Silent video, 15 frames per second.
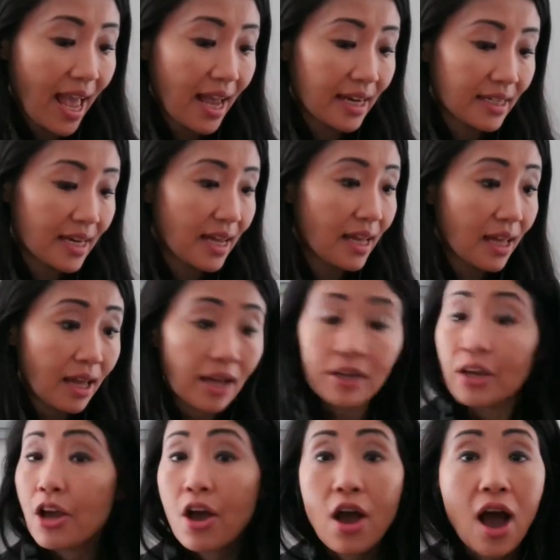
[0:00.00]
And
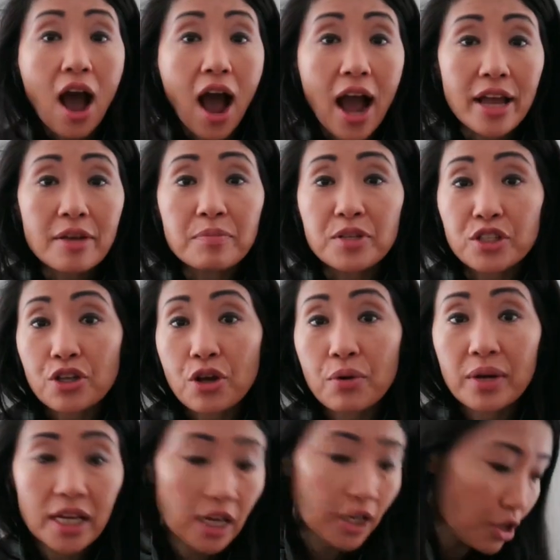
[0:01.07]
I am just
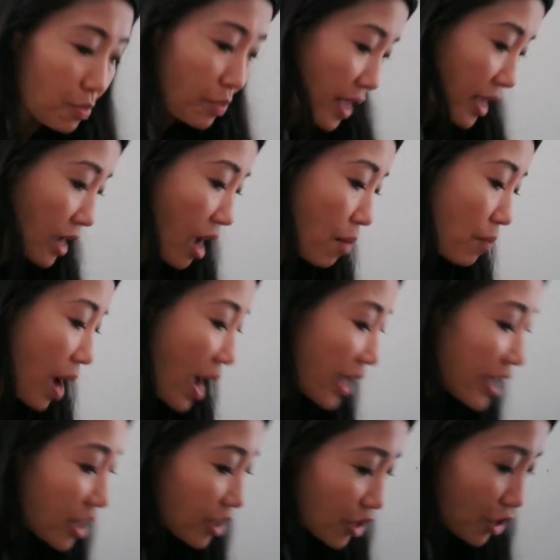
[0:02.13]
going to pick
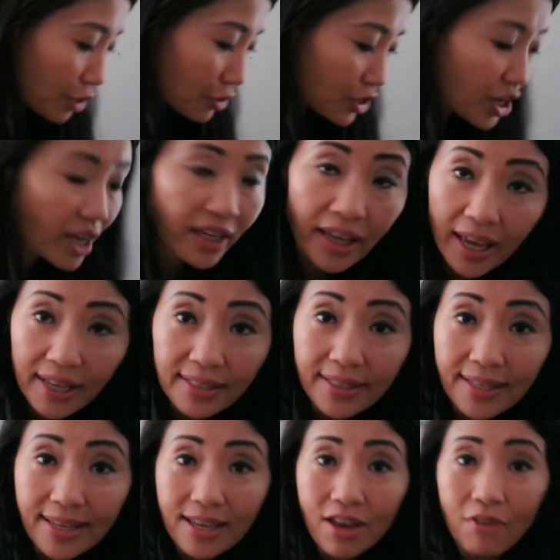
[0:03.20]
my Coach
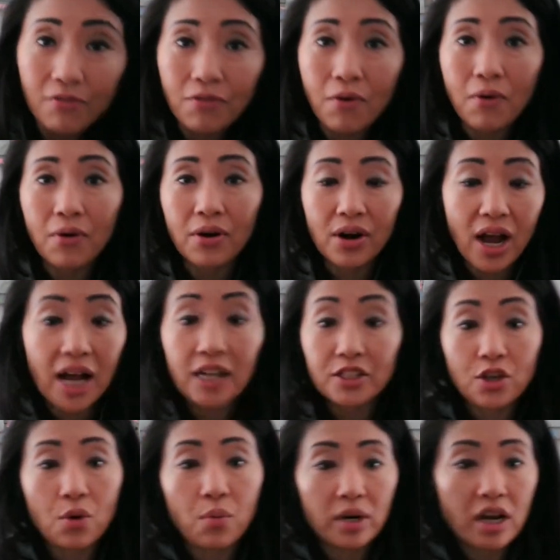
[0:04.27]
Casey for
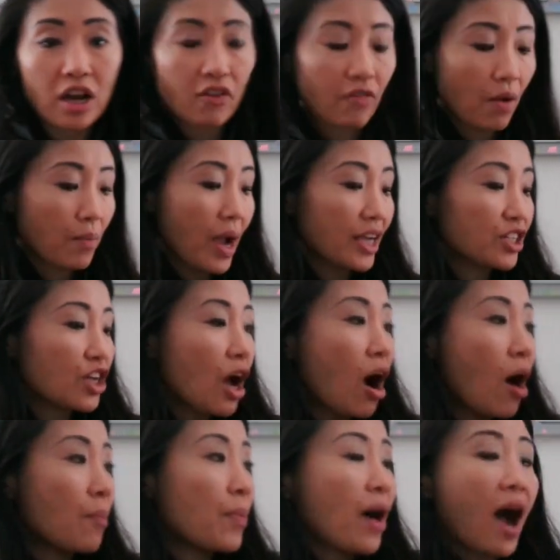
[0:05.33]
as one of my
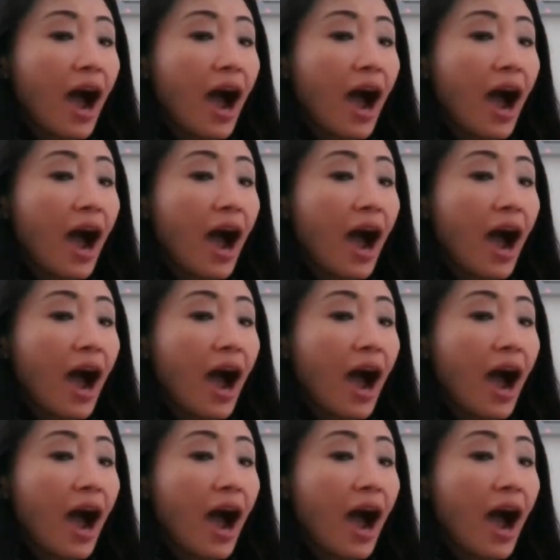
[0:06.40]
top